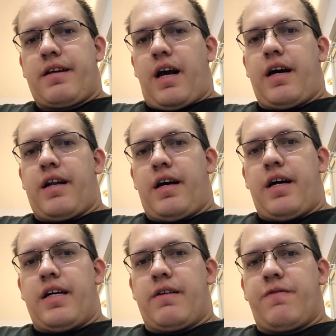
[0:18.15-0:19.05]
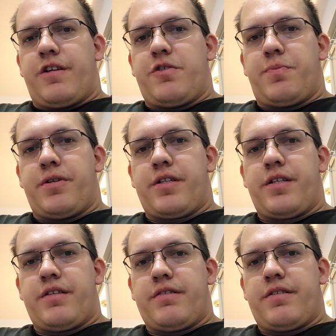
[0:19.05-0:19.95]
got on Facebook
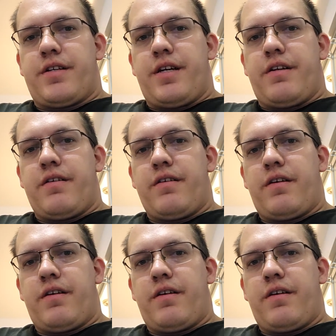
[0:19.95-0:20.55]
tonight.